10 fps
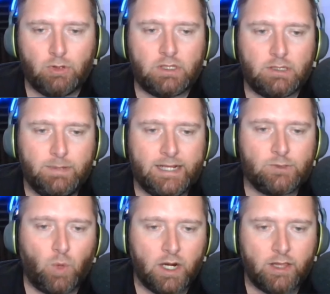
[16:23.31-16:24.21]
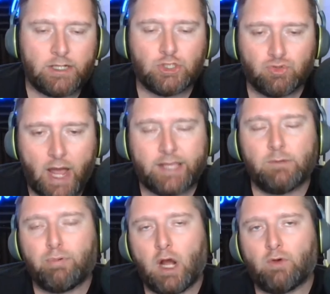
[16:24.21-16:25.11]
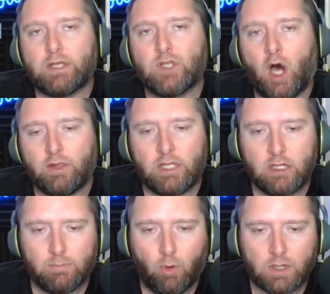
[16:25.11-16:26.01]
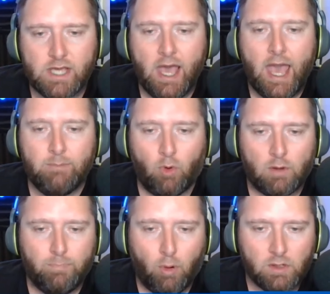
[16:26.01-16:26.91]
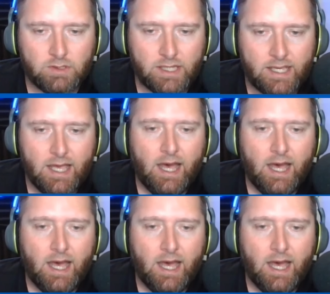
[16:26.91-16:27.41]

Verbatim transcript: You can compete against one another and track your progress on leaderboards. And more importantly,